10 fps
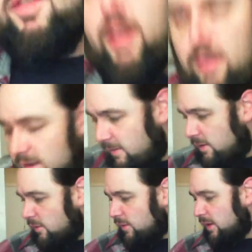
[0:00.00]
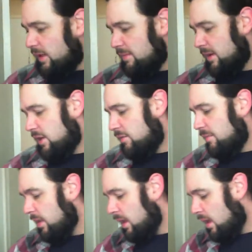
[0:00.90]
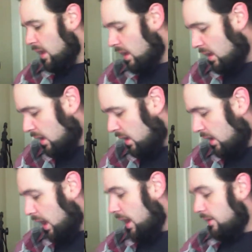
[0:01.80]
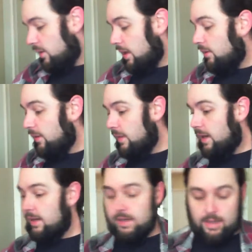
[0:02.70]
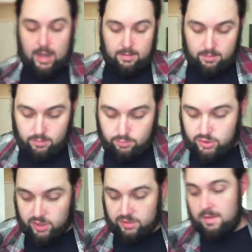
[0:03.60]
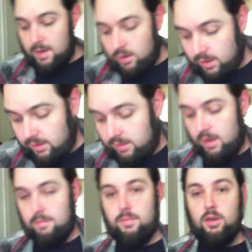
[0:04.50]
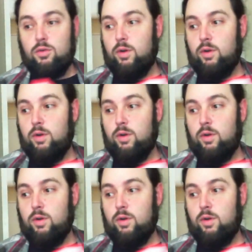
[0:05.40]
guys know anything, feel free to let me know. The other thing that I did get just came out is the